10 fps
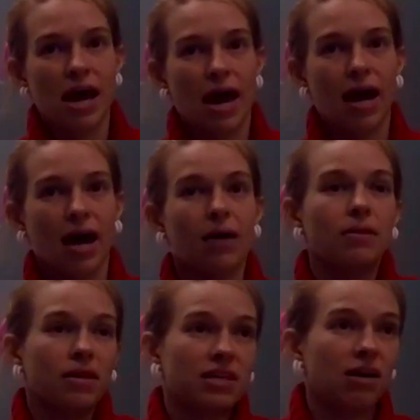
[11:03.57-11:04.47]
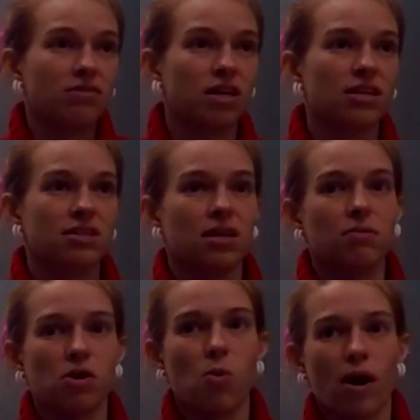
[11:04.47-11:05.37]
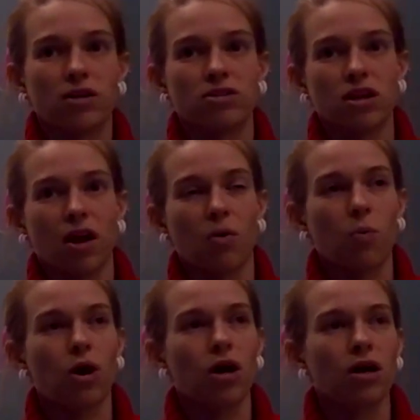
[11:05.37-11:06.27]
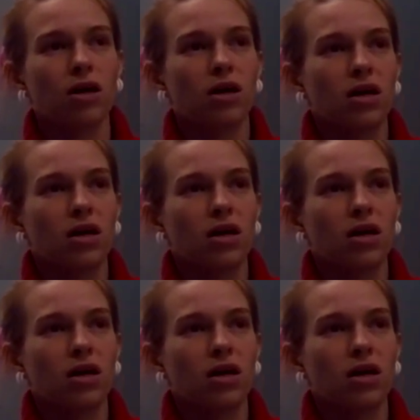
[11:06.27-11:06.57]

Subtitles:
And the downside is that it requires a lot of work